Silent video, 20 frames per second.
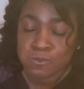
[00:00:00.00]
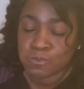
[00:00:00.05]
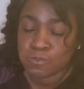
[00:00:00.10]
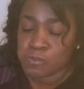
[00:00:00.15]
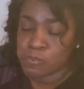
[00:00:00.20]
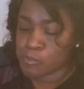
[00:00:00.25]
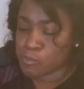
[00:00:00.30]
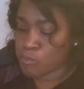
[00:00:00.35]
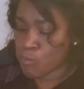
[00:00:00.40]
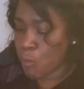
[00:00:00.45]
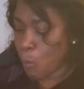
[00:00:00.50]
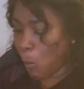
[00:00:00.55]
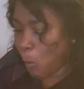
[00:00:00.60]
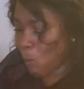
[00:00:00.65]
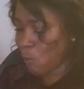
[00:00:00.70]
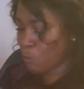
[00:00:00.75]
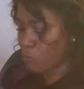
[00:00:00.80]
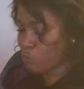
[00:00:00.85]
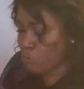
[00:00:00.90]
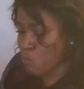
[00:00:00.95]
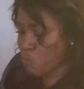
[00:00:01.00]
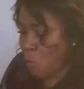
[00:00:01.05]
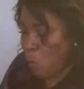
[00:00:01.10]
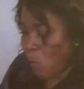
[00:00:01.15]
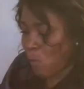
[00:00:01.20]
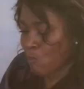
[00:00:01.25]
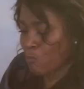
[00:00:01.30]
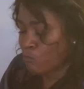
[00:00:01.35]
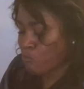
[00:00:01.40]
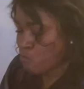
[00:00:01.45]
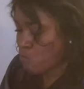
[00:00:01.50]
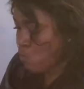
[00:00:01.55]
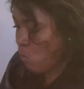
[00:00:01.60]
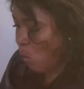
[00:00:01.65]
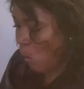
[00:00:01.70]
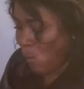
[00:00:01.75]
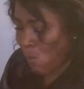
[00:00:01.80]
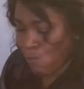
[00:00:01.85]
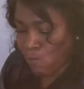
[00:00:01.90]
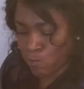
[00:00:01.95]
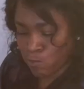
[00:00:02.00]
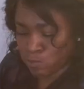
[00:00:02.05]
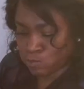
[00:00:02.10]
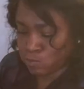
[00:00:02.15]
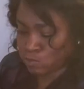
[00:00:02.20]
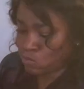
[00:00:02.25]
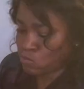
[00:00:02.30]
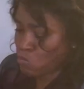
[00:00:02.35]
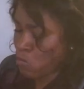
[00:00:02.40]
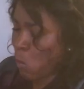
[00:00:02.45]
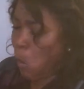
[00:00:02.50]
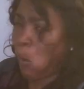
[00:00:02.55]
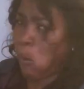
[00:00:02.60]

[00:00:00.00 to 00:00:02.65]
mm. delicious. Mm, mm, mm, mm,